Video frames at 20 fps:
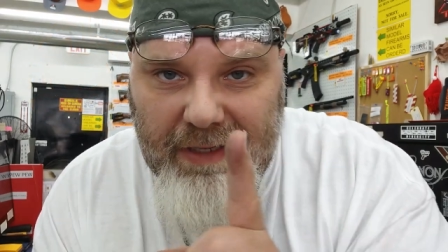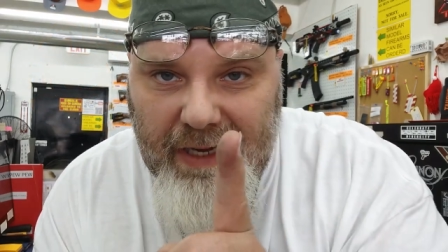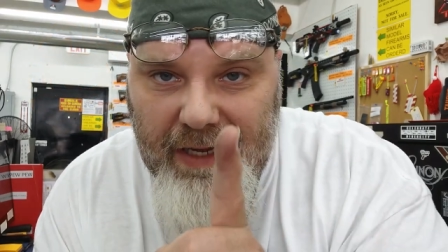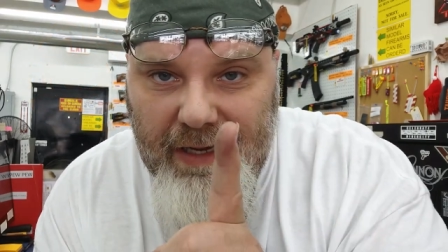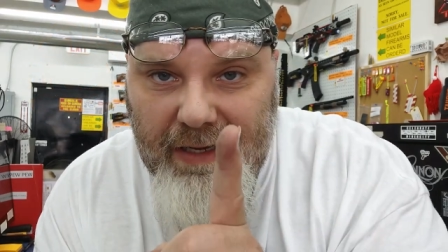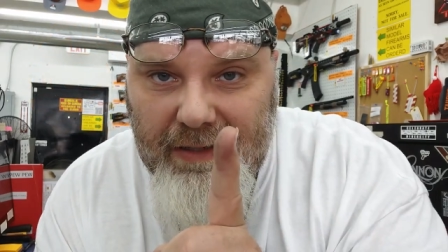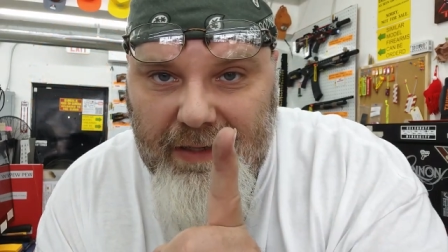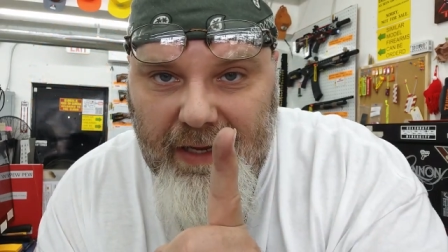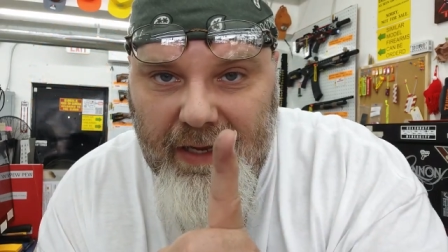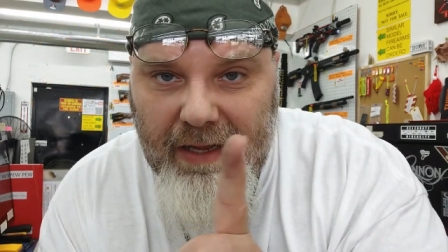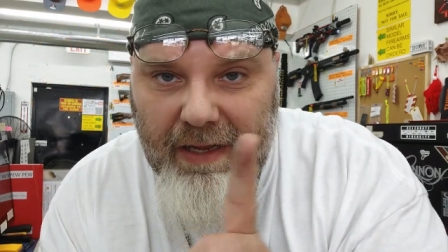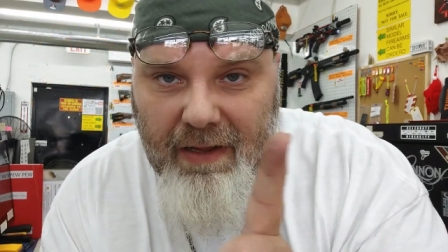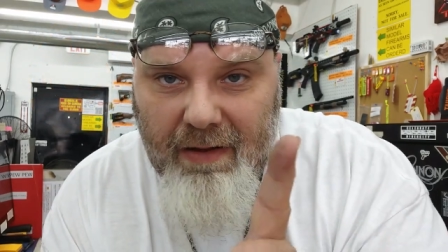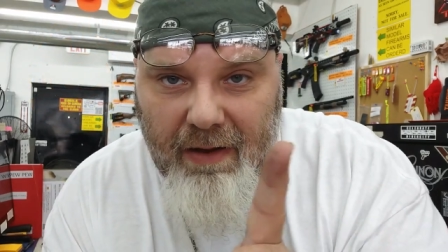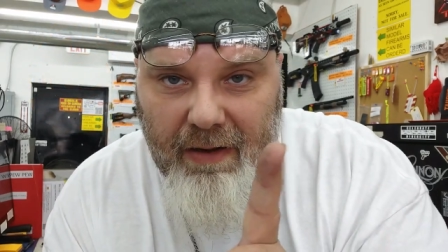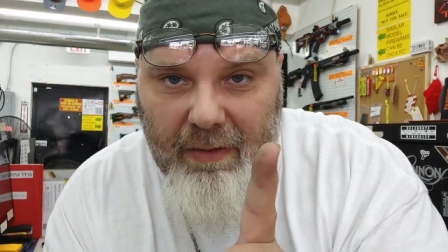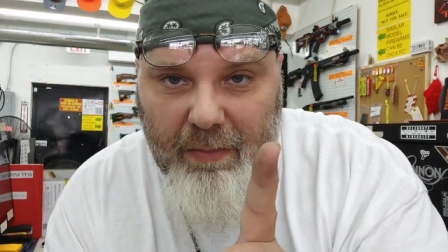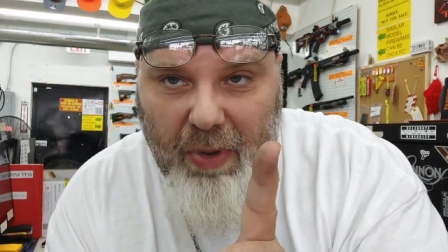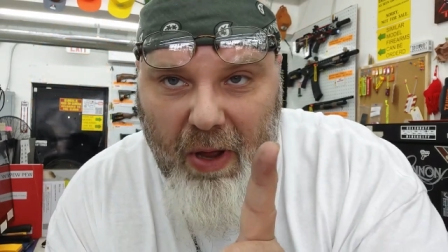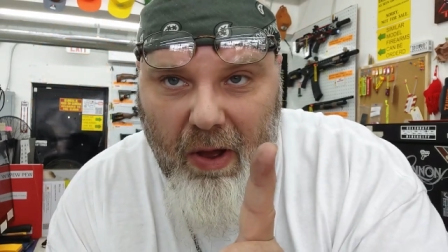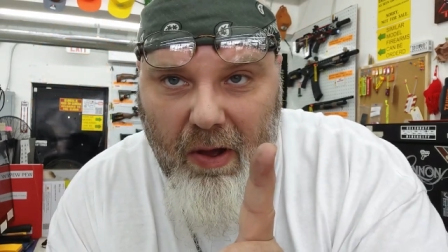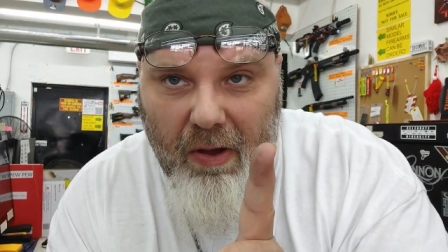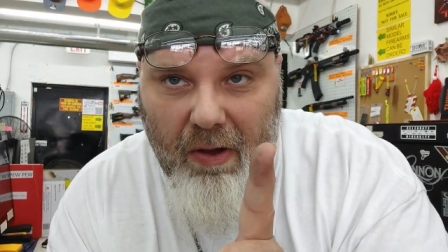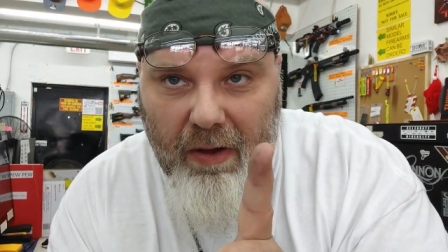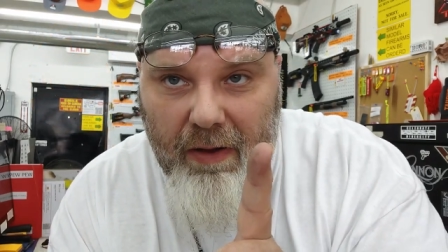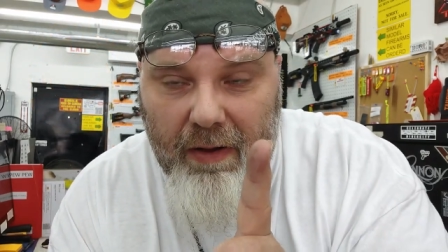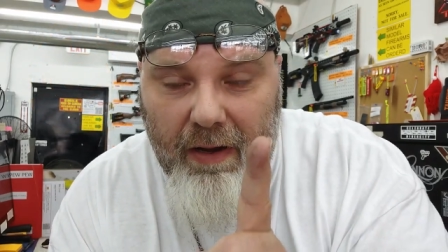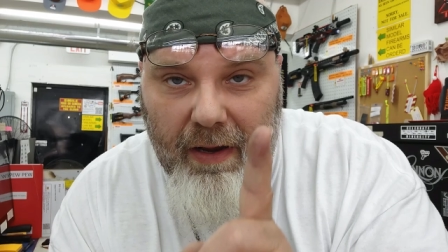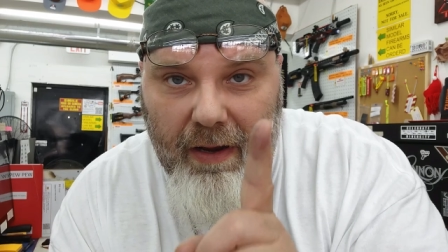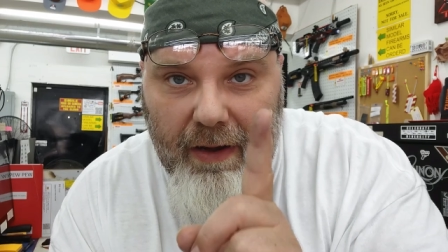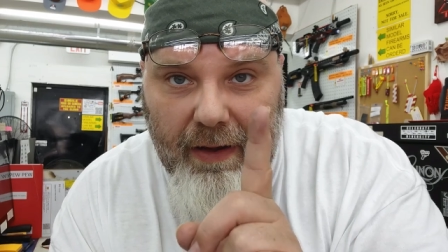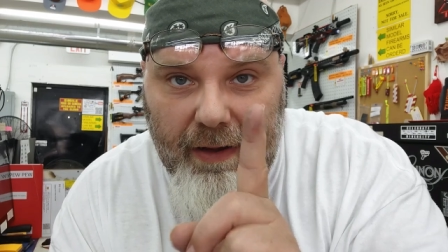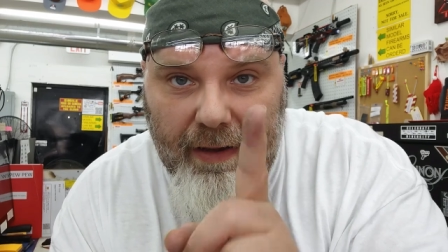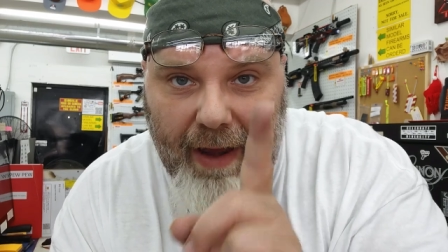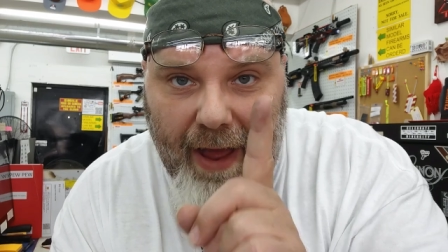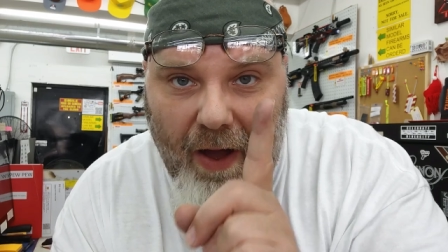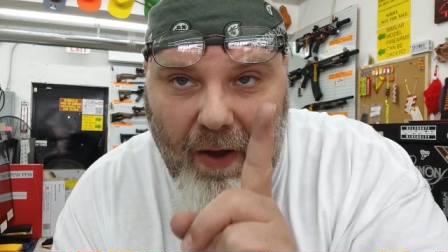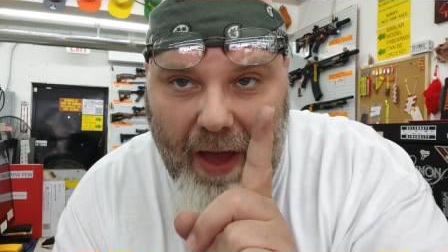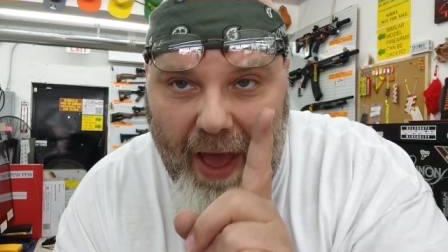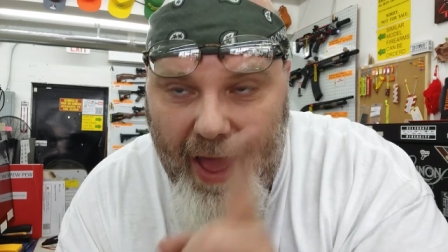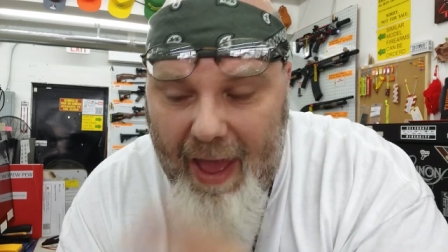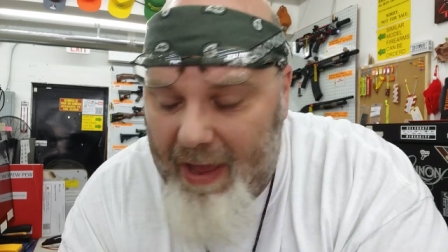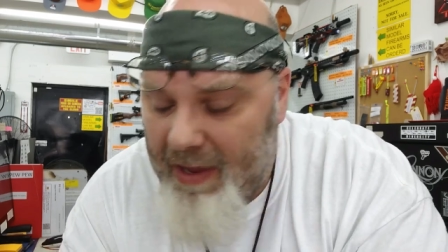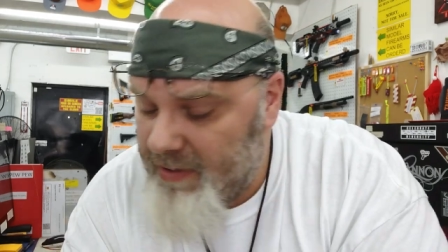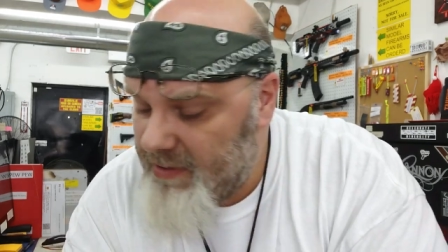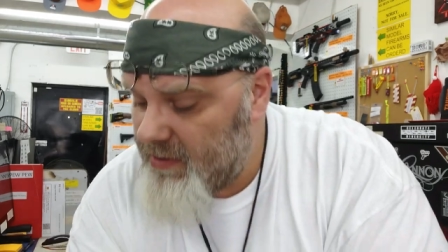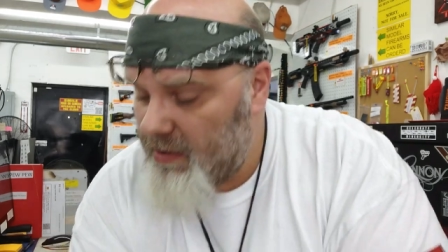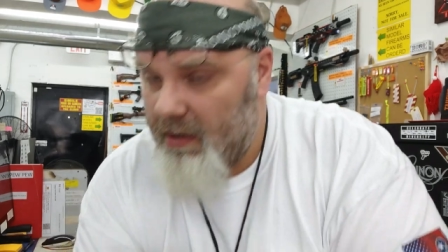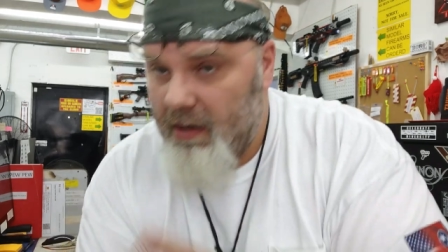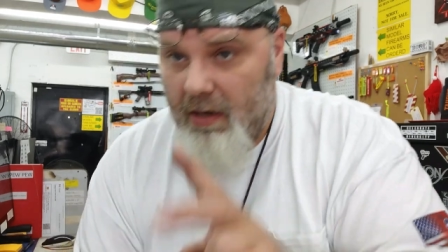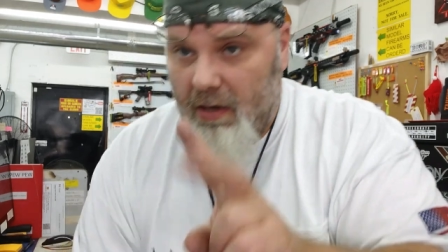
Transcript: TNT Gun and Pawn now has